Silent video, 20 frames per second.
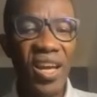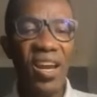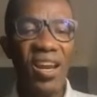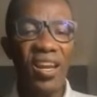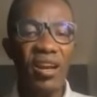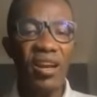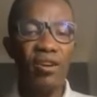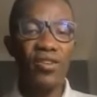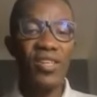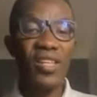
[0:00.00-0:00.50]

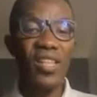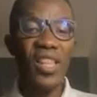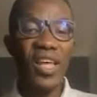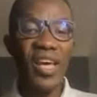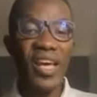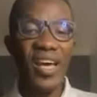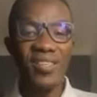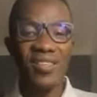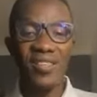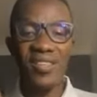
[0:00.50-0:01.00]
let us
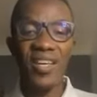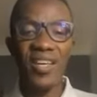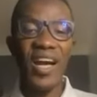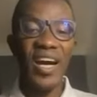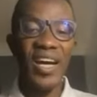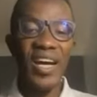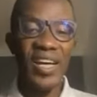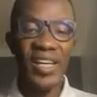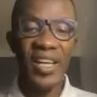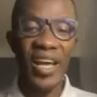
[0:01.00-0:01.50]
lay
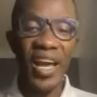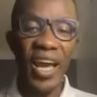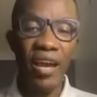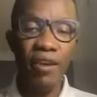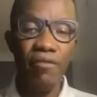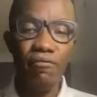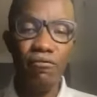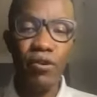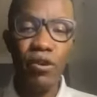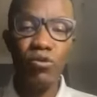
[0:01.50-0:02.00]
aside
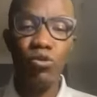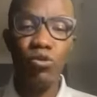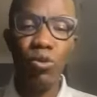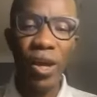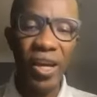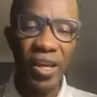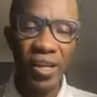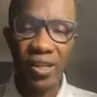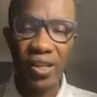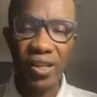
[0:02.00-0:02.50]
every
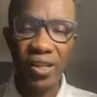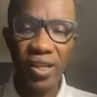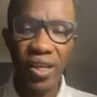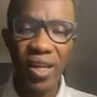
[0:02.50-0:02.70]
weight